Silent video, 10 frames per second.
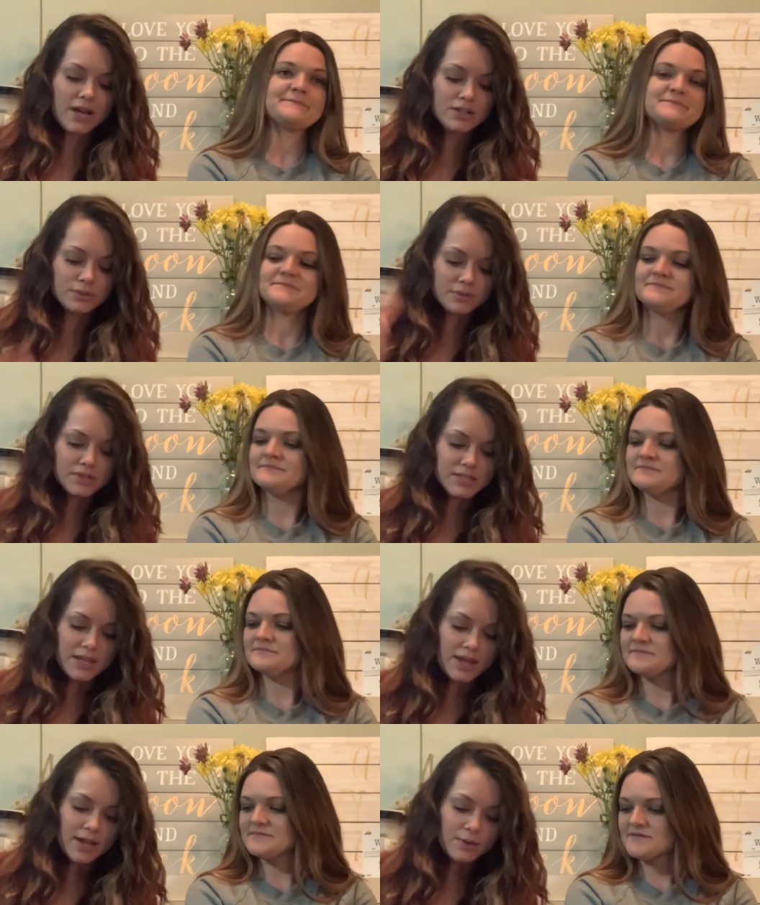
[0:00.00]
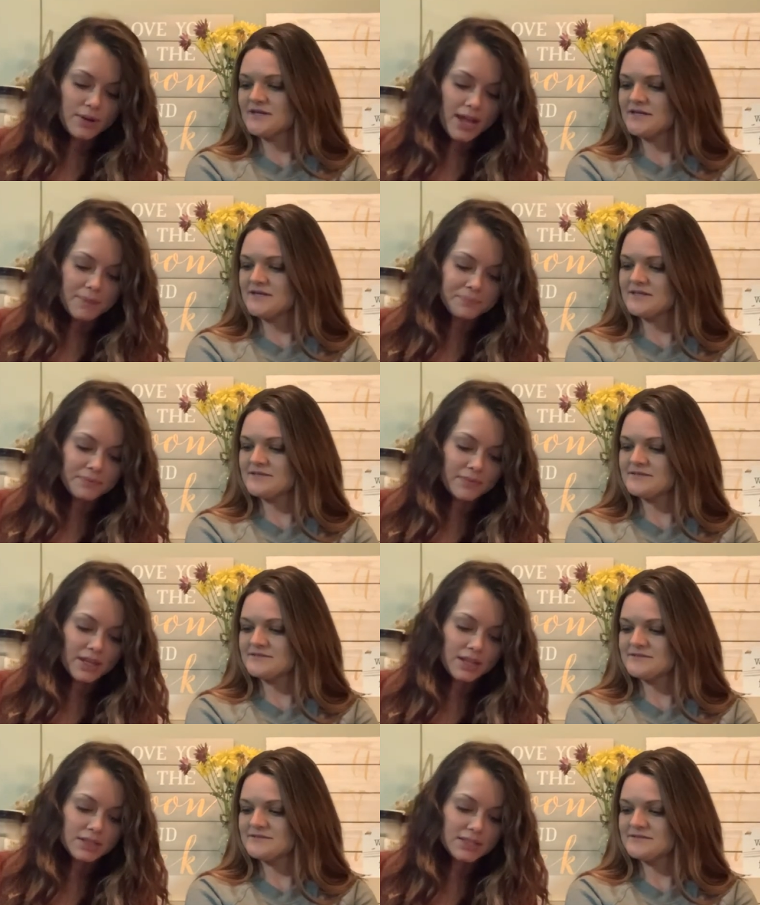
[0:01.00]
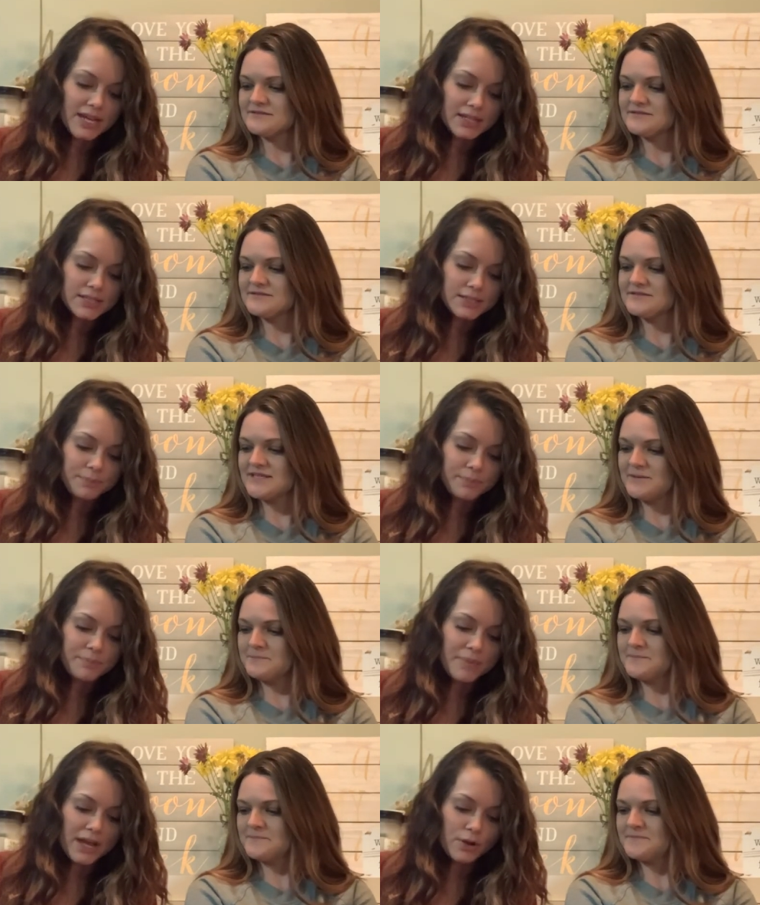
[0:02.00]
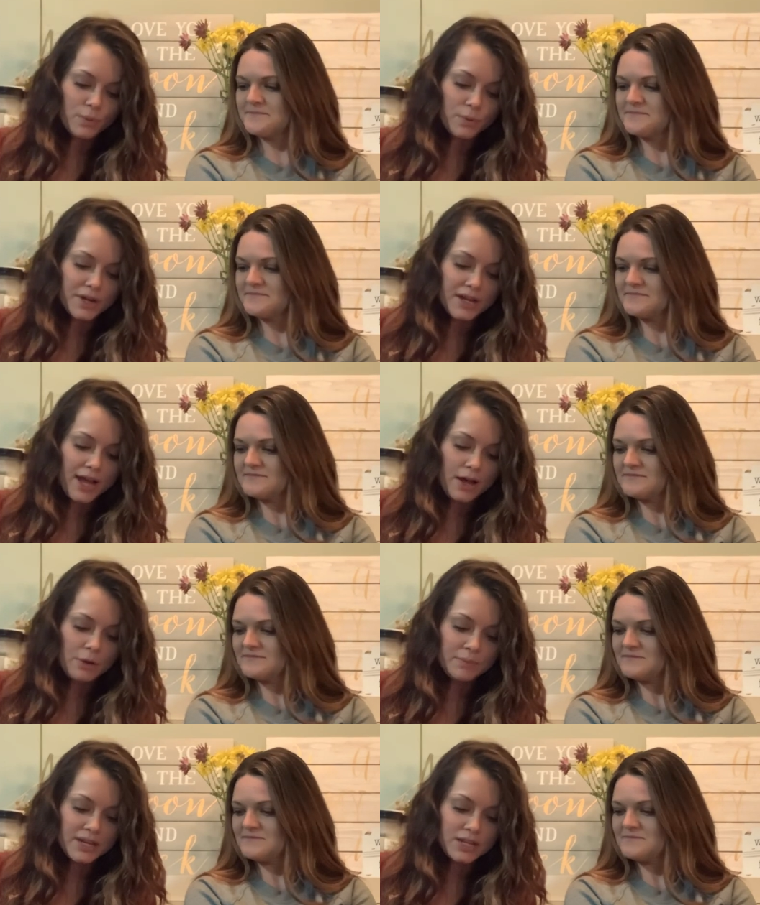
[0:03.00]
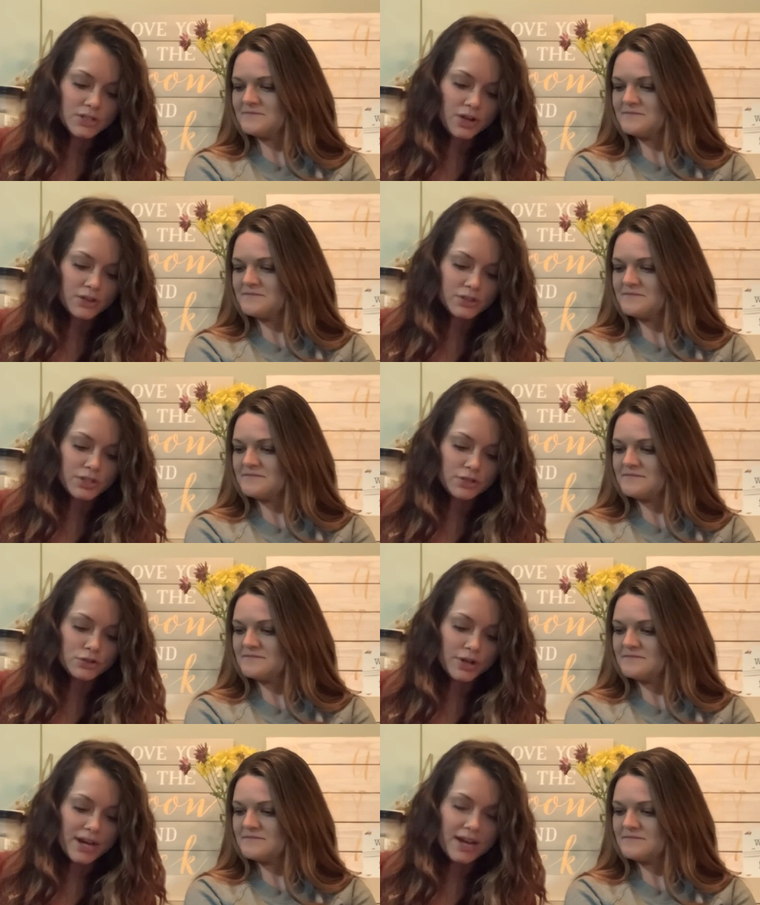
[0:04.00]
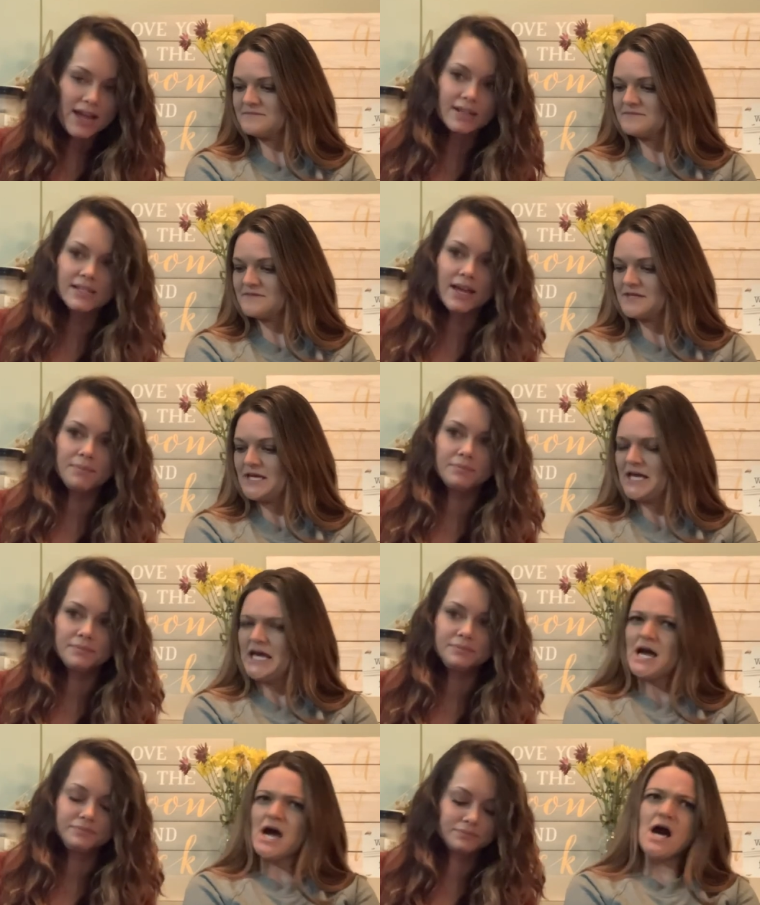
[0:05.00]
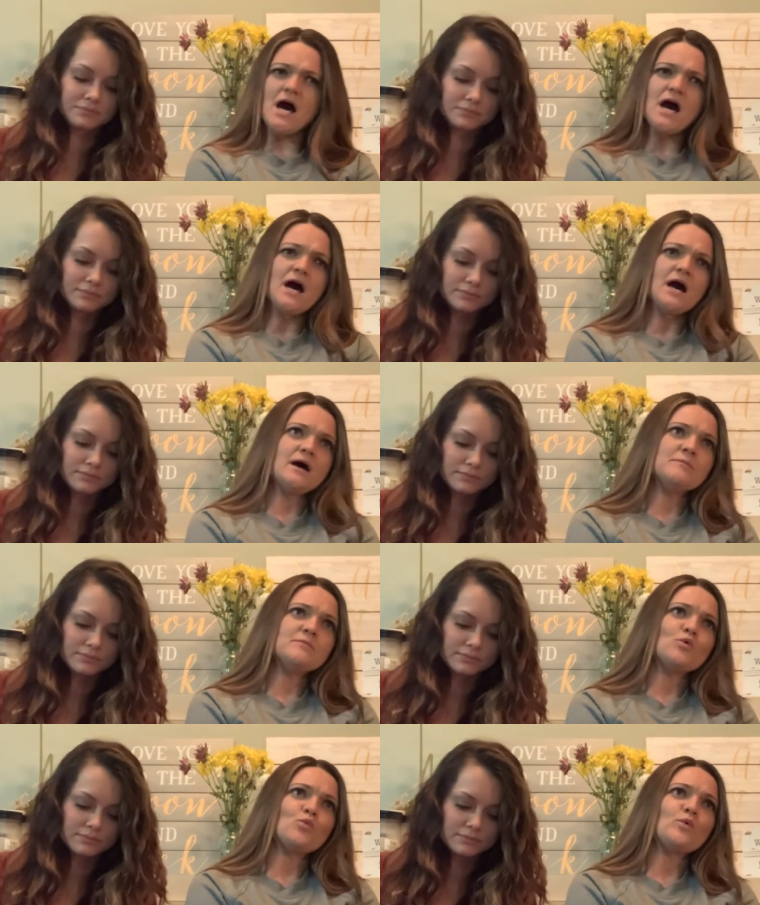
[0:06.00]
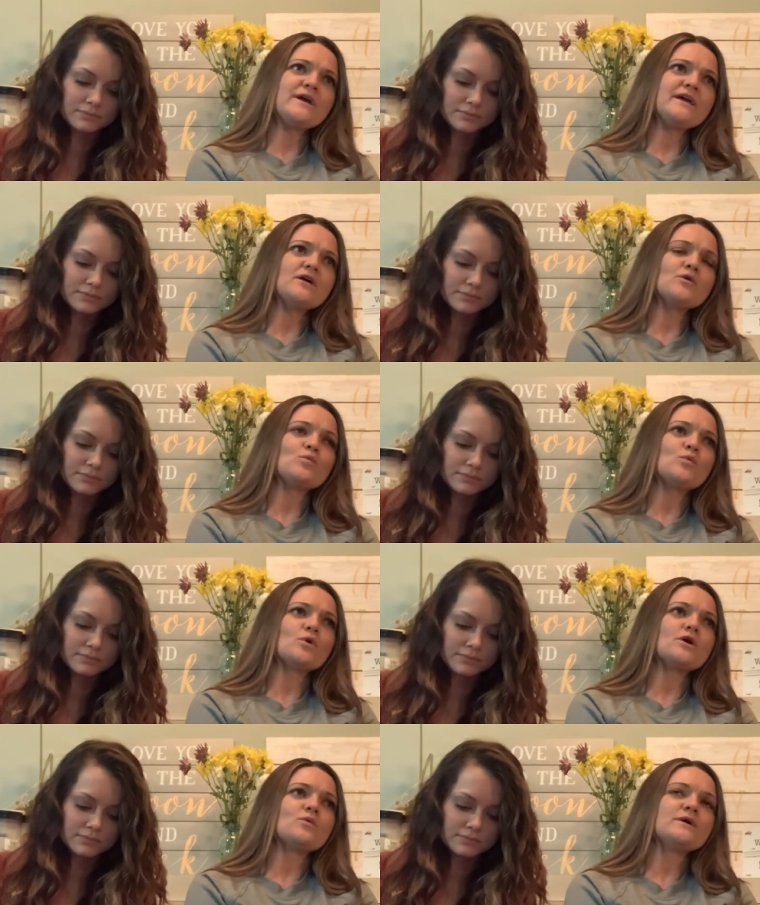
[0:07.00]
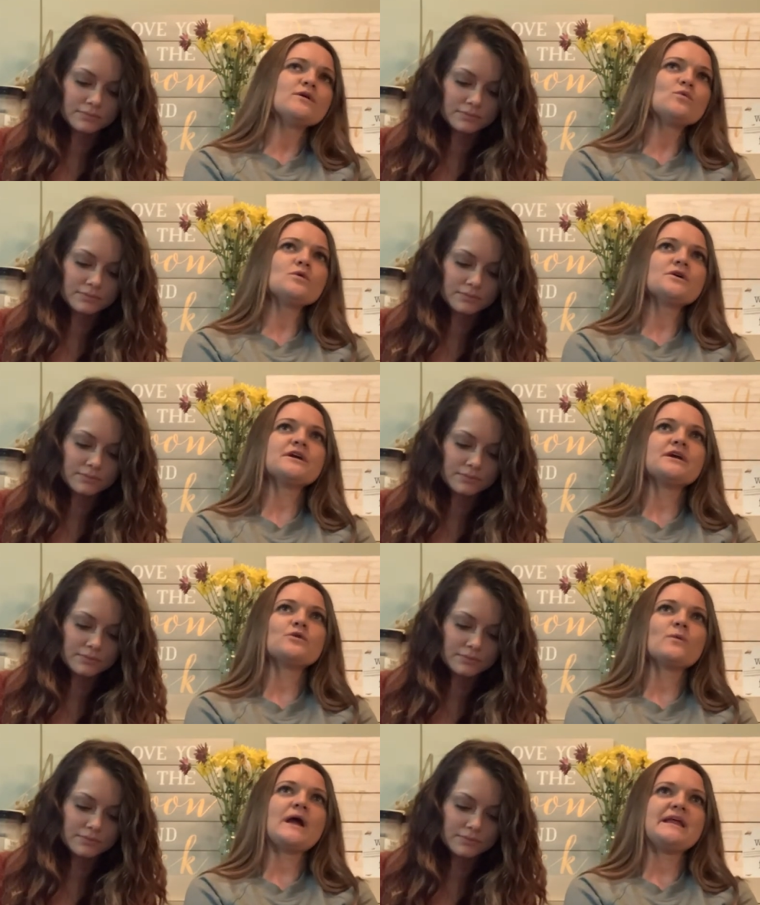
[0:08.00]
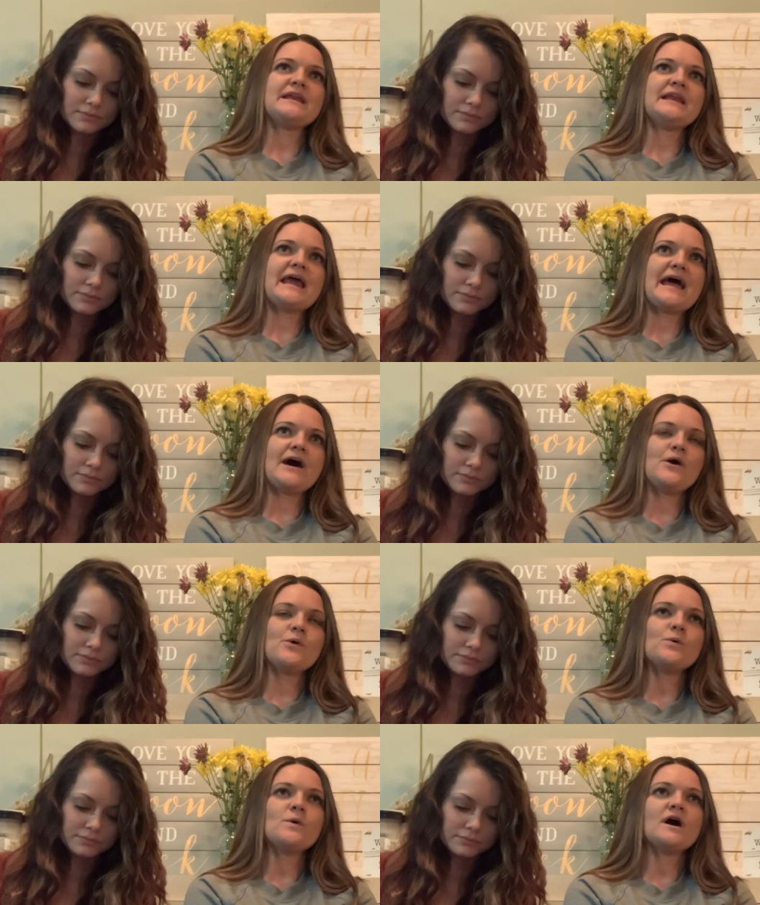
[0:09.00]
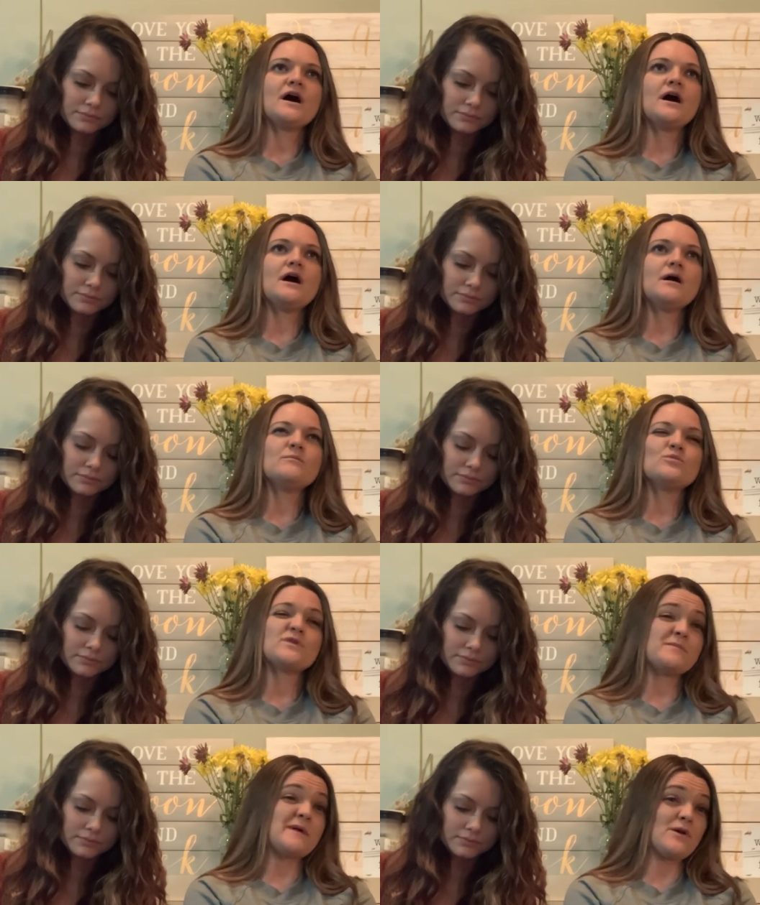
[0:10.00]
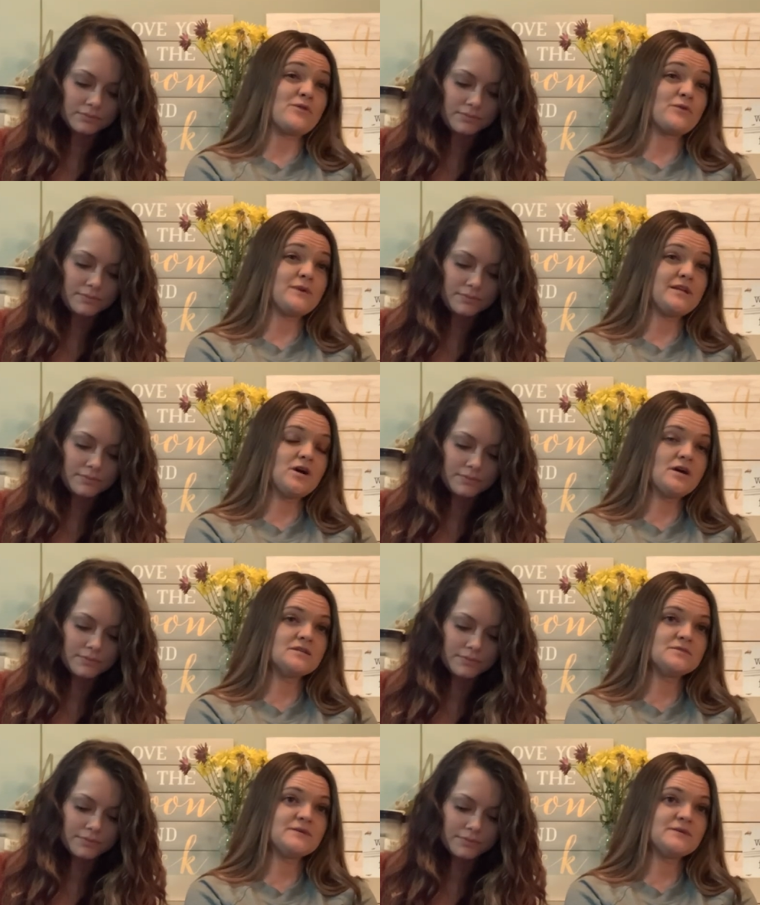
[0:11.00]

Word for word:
Speaker 1: I just wanted to say that. Okay. Next. Yep. Becca Wood. How many dogs do you train at a time?
Speaker 2: Um, we are wor- we are working right now um with about three dogs that